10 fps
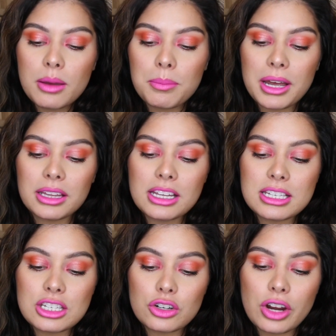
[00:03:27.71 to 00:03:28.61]
But
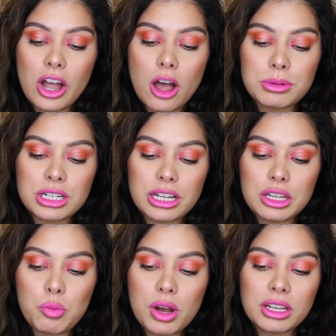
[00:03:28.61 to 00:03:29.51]
this is a great option.
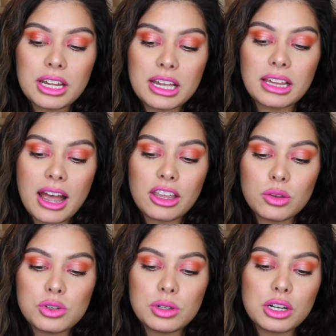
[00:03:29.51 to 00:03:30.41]
The one thing that
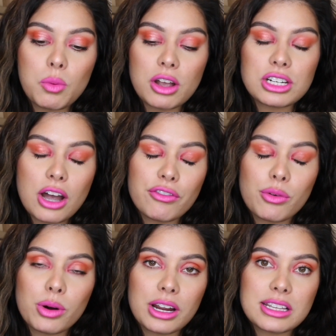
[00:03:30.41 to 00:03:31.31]
you do need to watch out
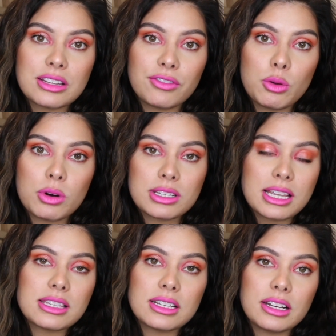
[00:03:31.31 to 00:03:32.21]
for is if you are
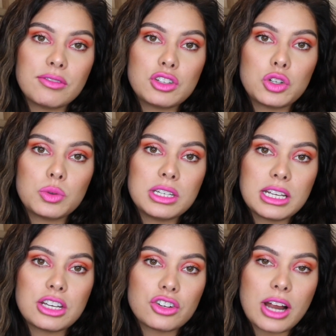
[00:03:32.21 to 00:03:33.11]
sensitive to
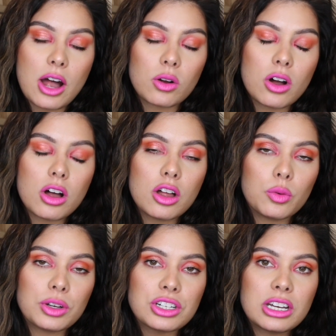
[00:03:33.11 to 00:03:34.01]
denatured
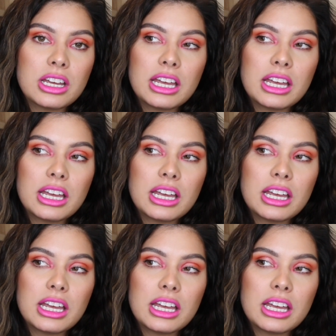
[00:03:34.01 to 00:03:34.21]
alcohol, which